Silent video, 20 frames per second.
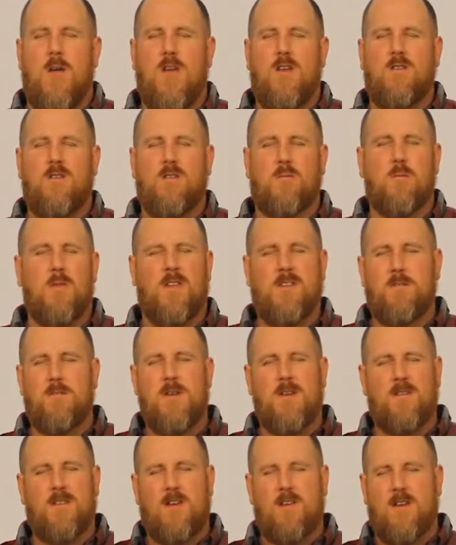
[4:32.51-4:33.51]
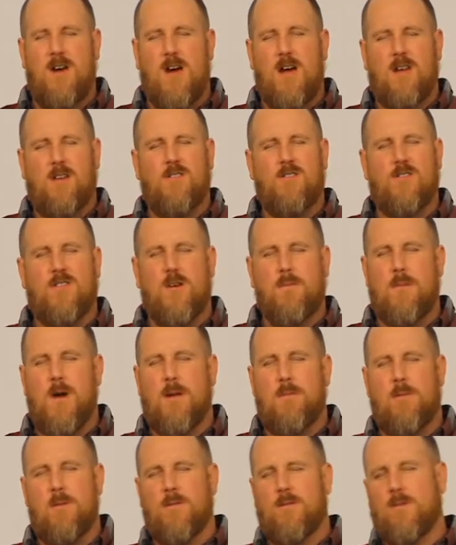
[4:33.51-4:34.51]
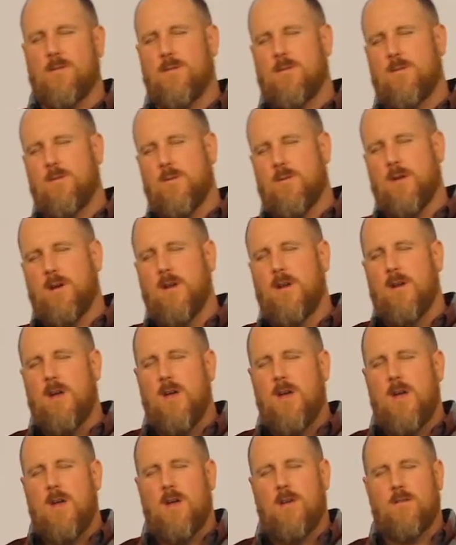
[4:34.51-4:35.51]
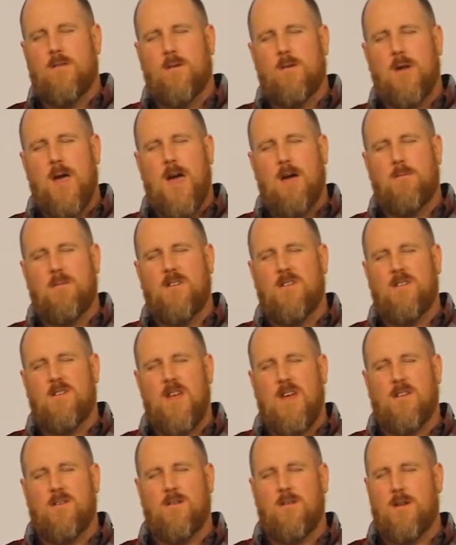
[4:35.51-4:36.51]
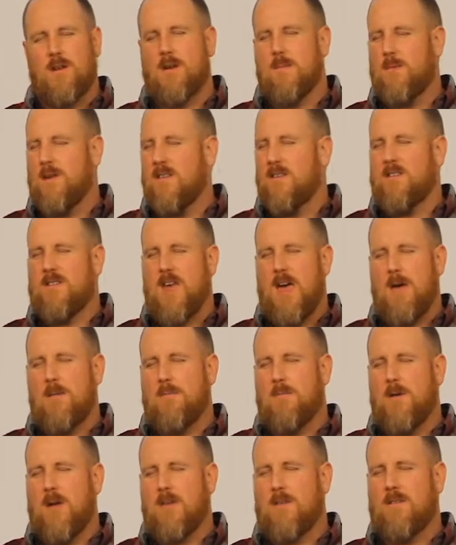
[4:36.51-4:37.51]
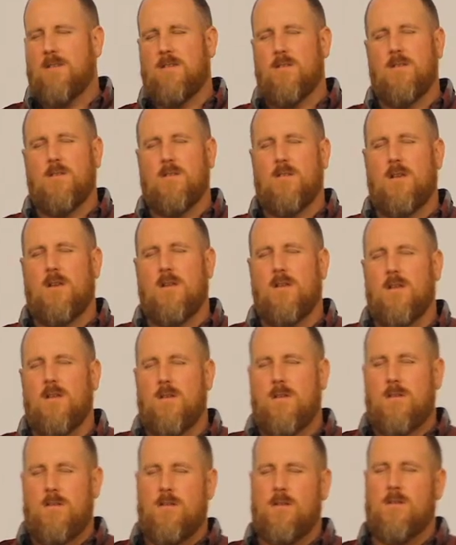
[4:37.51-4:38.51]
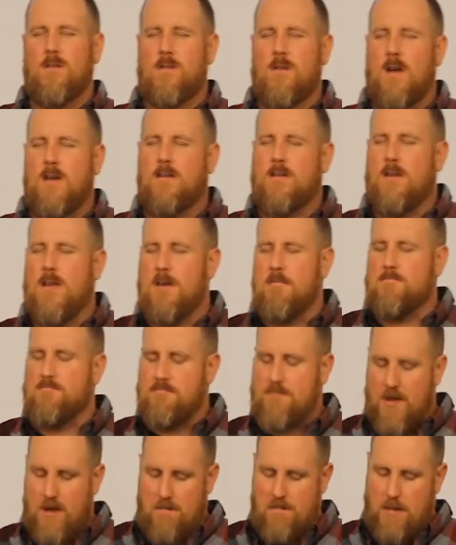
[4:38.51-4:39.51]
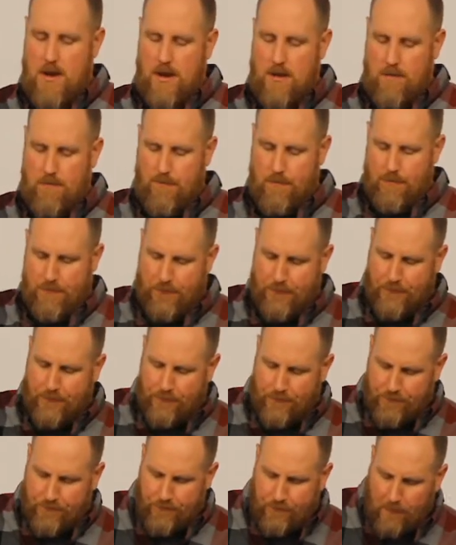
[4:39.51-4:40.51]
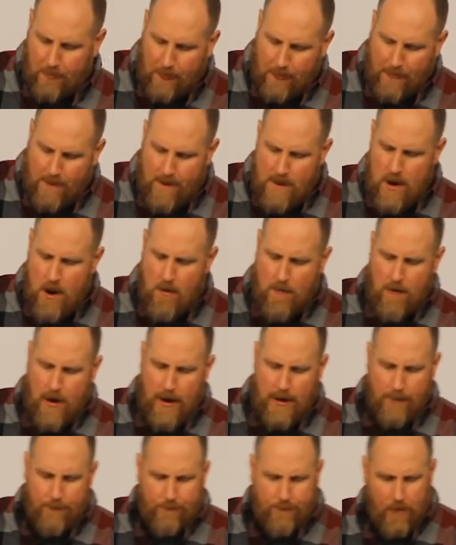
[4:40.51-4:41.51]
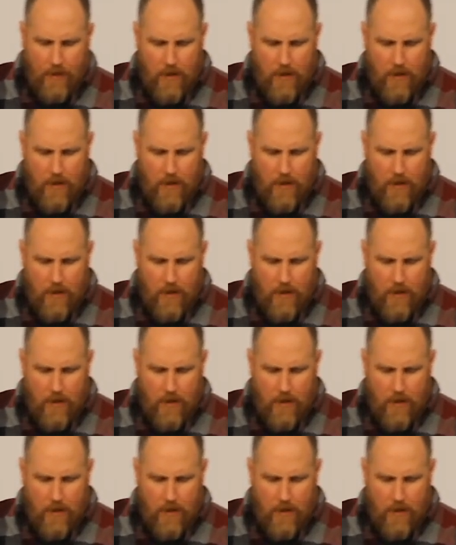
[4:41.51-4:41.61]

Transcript: And just bless me as I talk and share my personal story. And so, God, we just ask you to come into this time and ask this in your Son, Jesus Christ's name. Amen. Amen. All right.